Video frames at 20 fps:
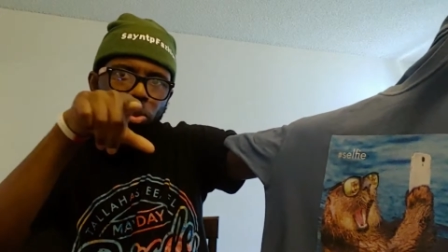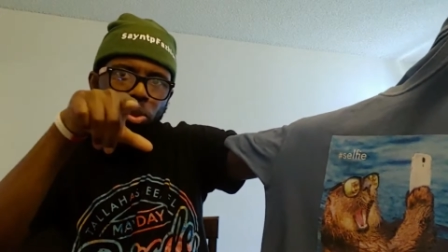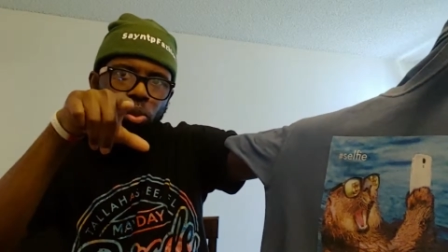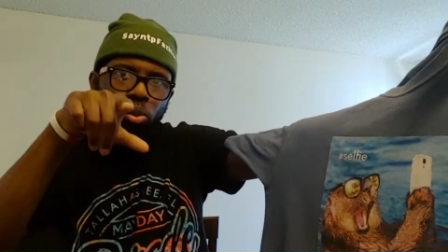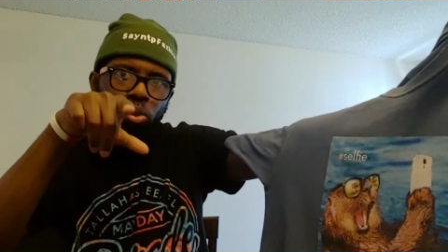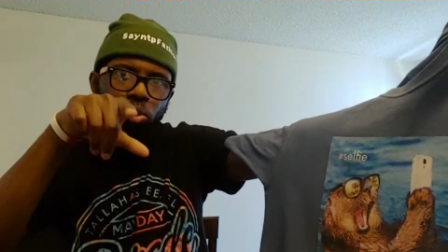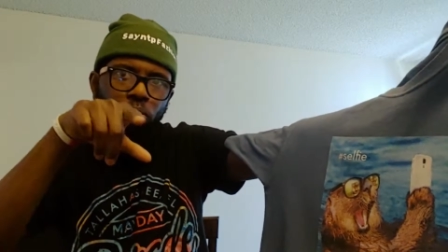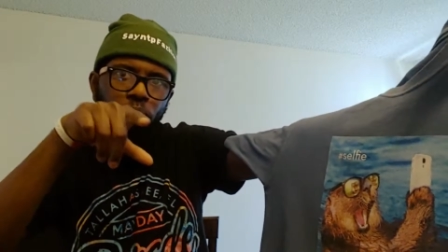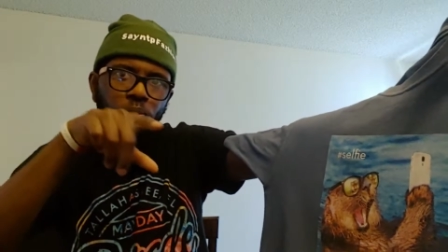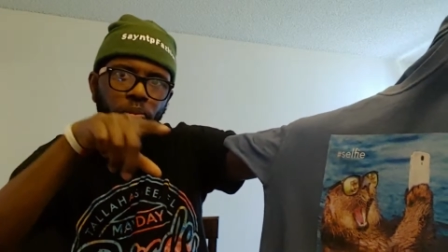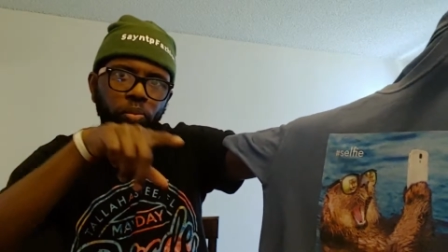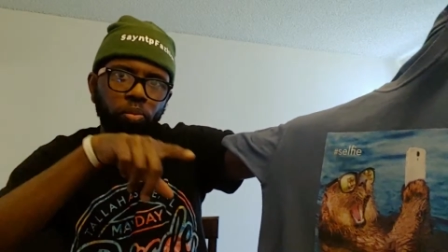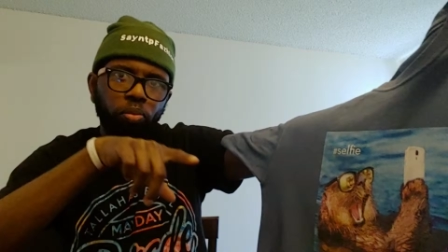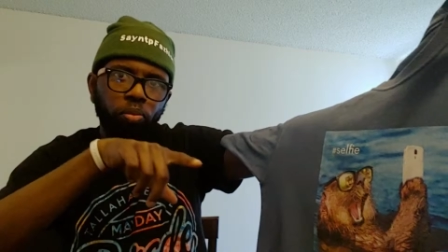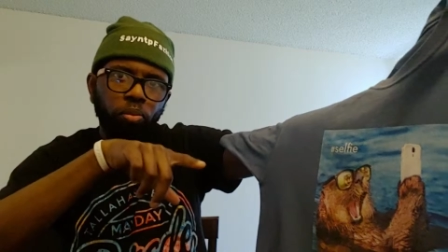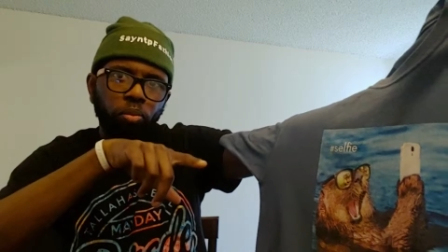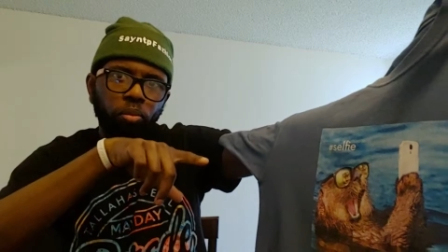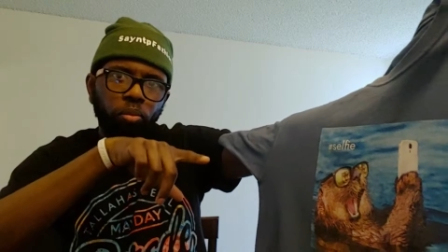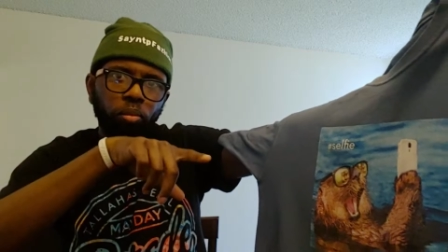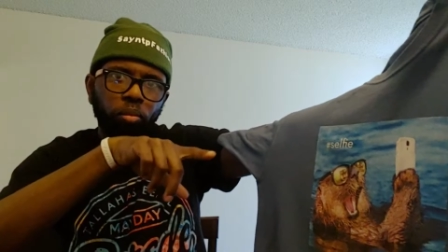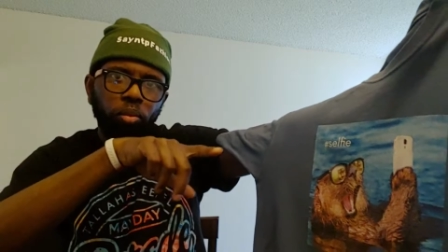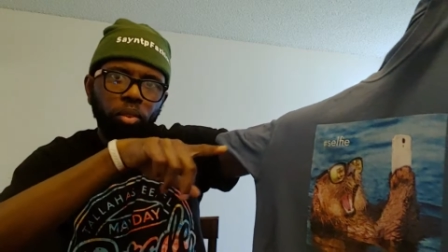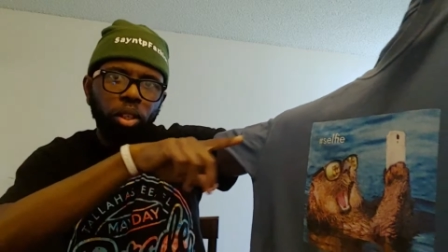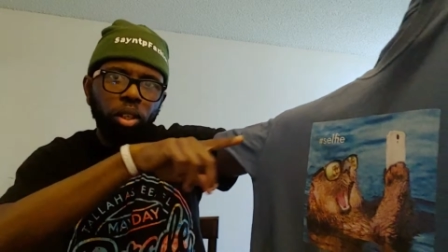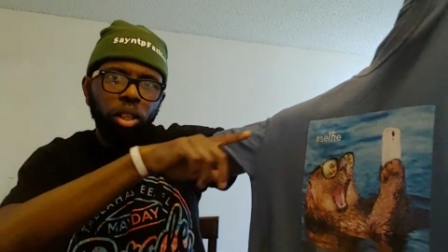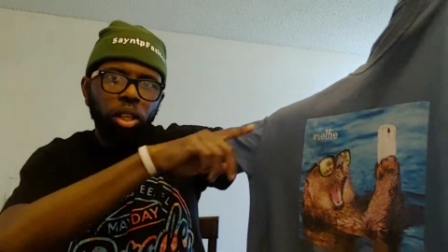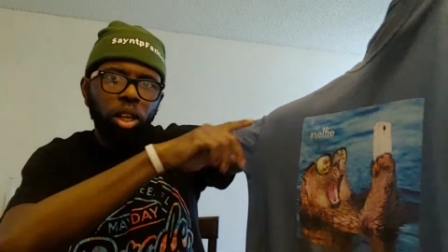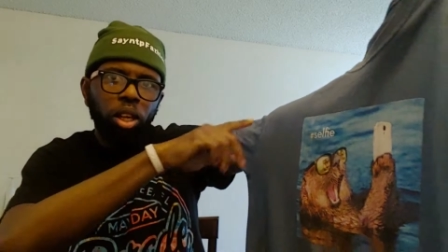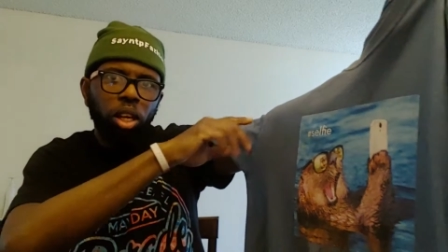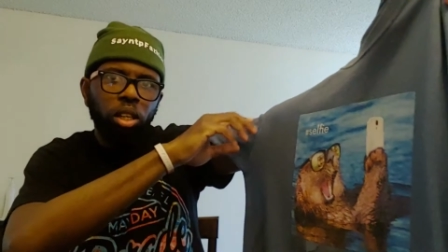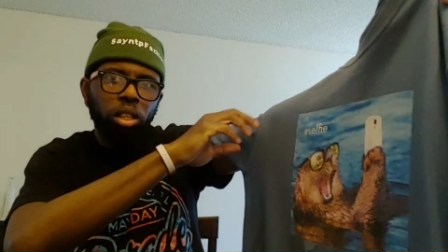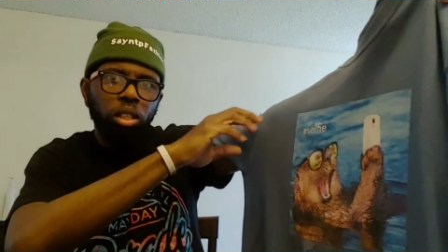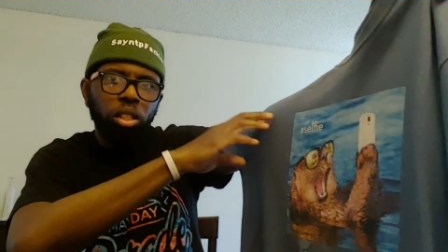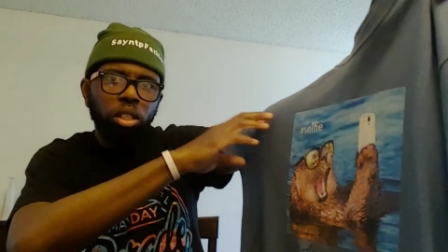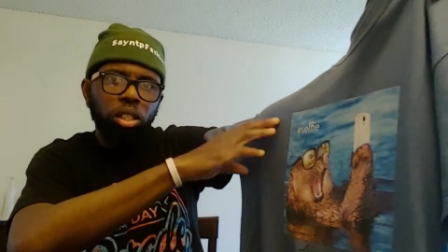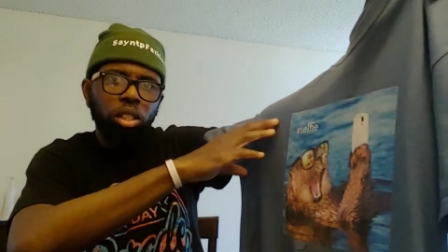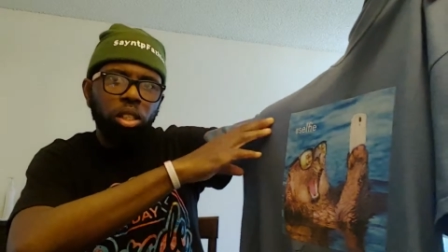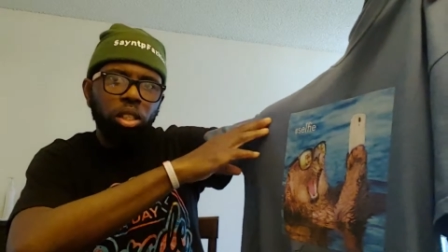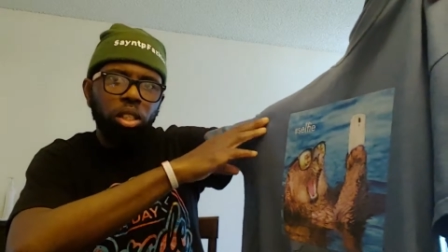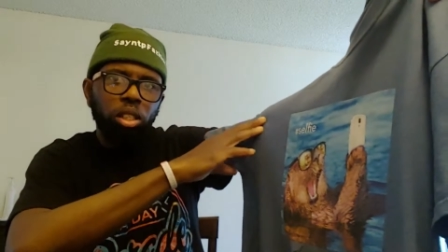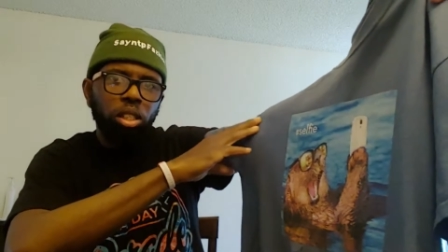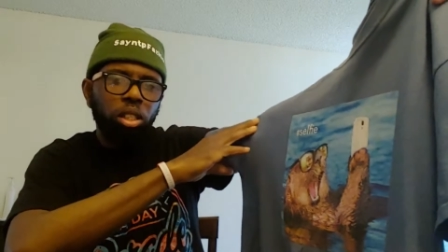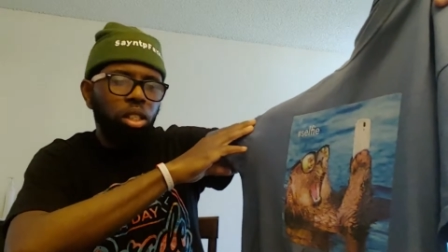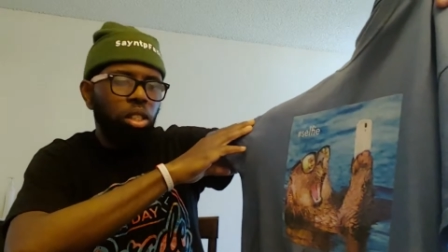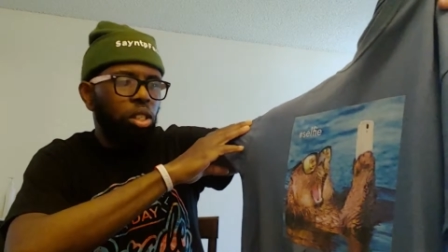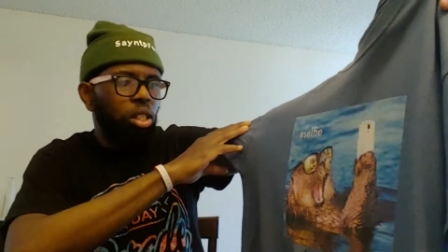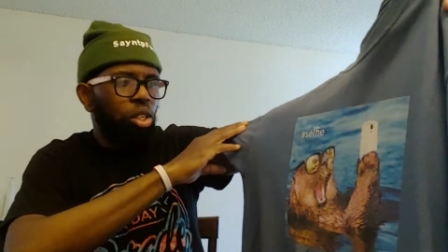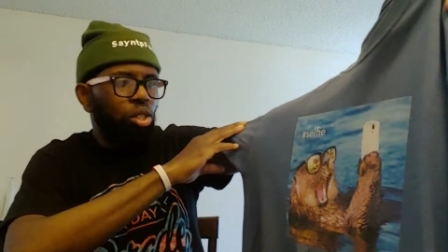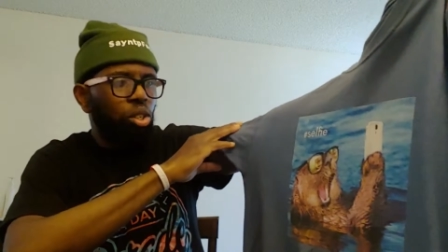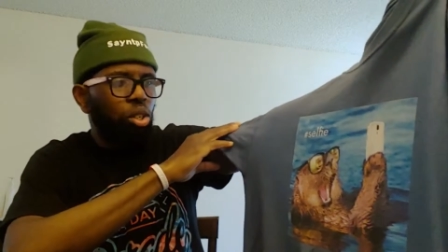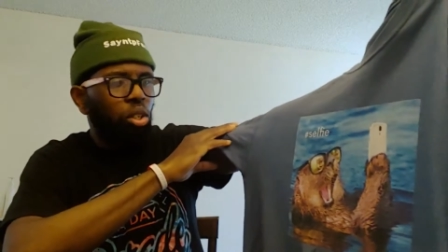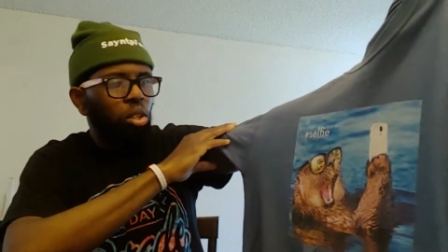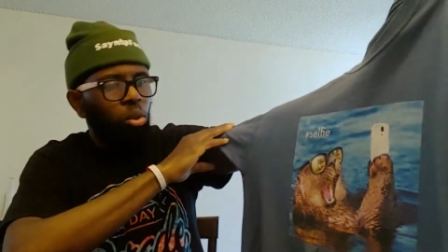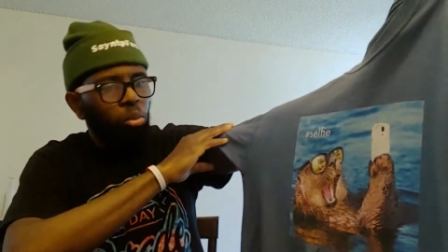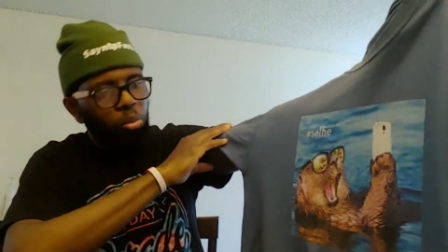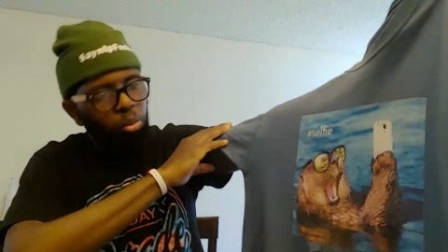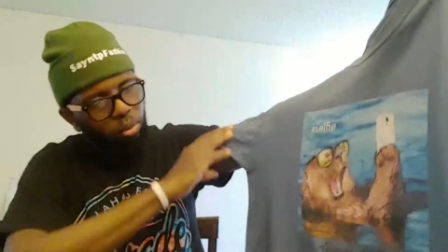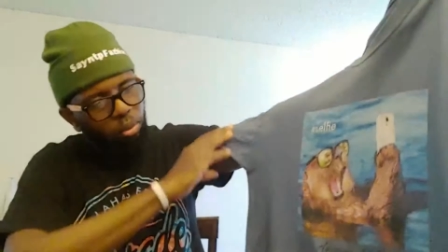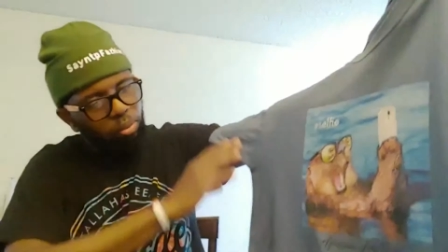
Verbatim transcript: soon. Um, this is actually dope.